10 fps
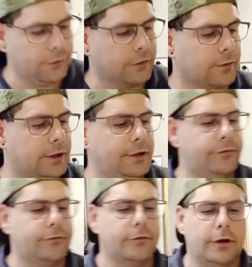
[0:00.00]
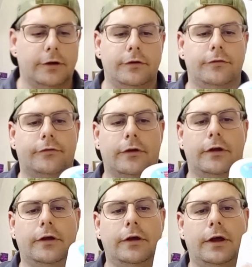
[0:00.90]
grease, I used
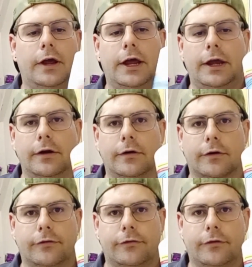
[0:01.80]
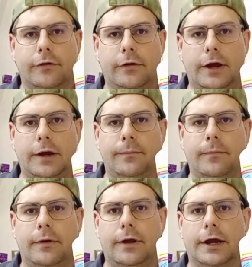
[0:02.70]
Enox
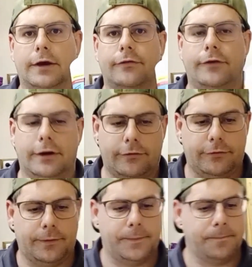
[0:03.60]
MX6,